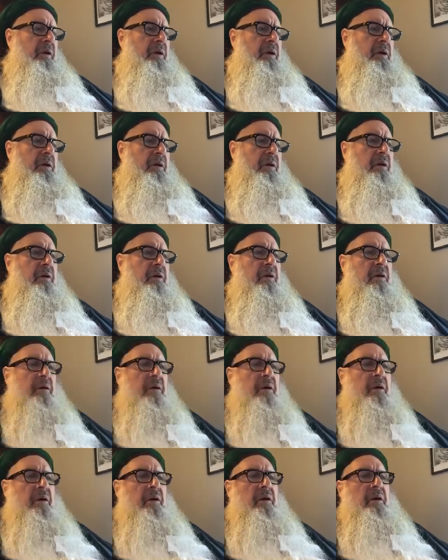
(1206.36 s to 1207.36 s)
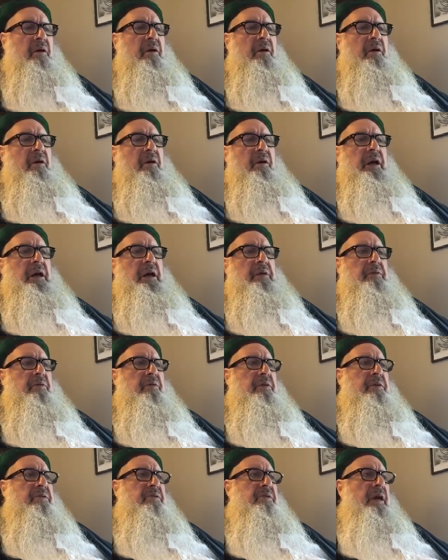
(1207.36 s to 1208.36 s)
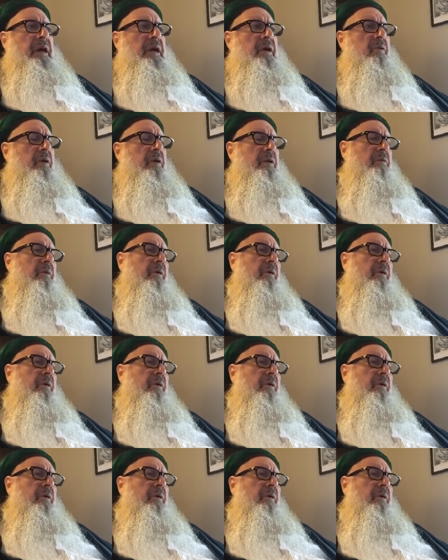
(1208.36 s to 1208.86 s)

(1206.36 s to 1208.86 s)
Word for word: he came to his sheikh one